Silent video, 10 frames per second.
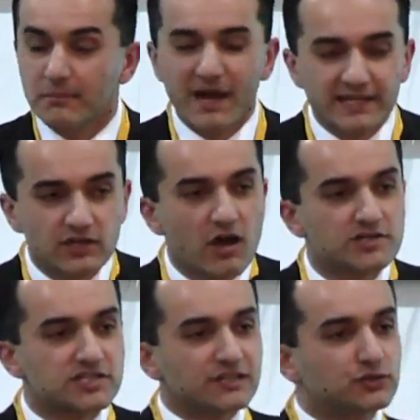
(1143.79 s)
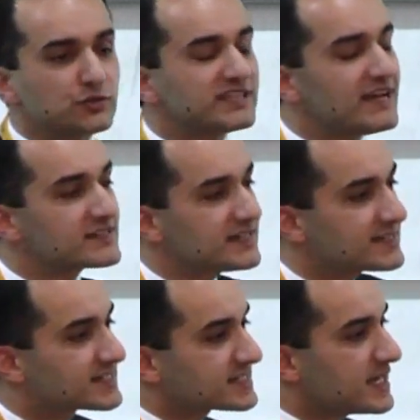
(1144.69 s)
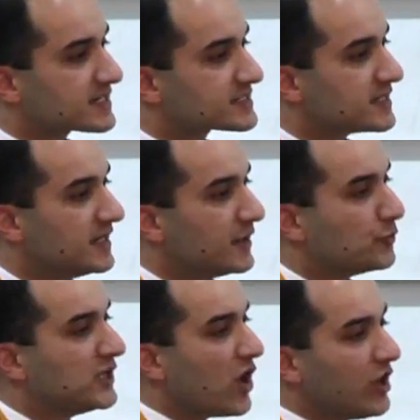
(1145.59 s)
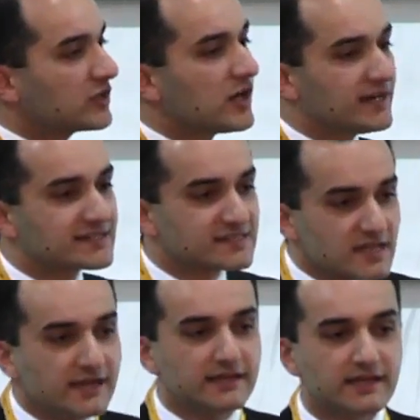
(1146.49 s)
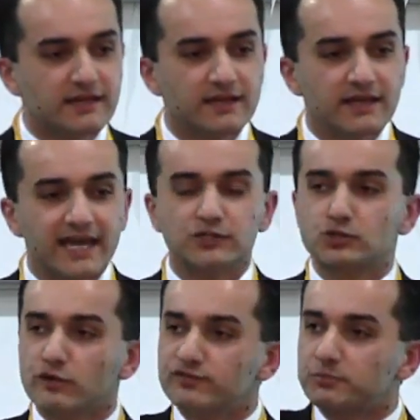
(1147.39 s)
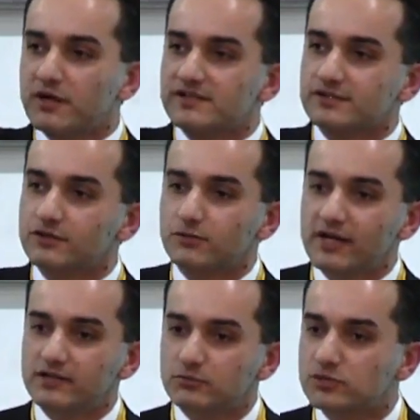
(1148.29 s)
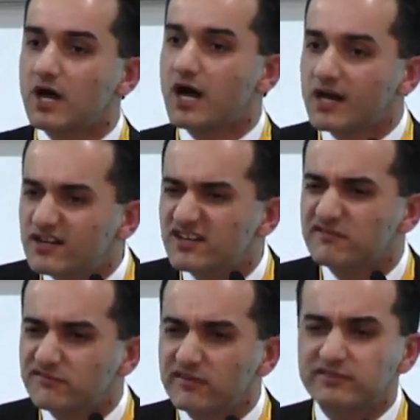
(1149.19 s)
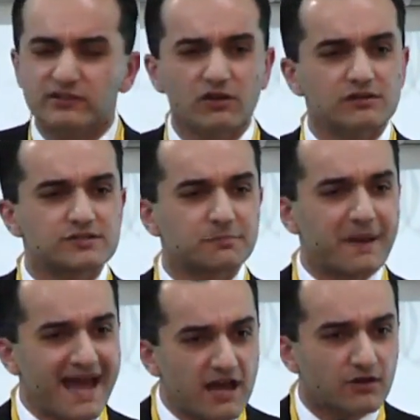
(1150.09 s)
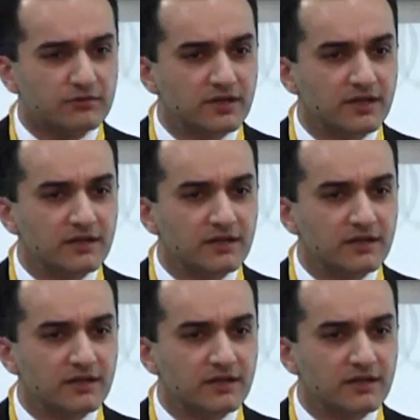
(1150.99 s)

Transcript: My gosh, in 2006, we all got excited and drove the price of uranium to $150 a pound,